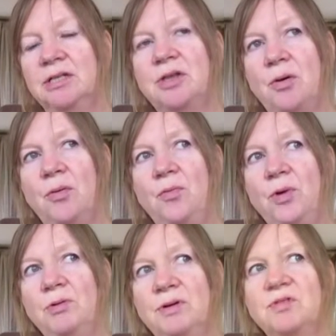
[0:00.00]
So
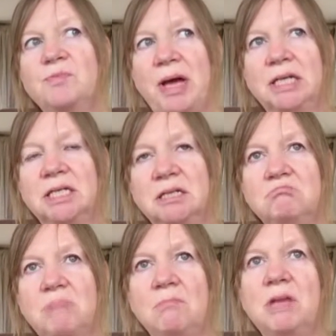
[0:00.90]
we would have spent
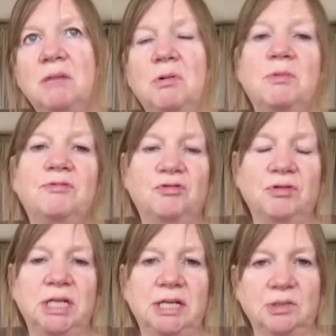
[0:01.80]
a minimum of
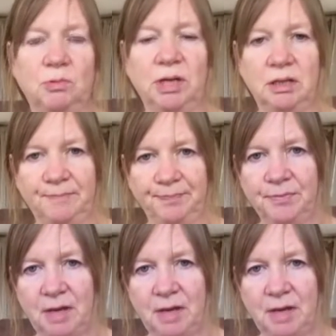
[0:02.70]
3 days a week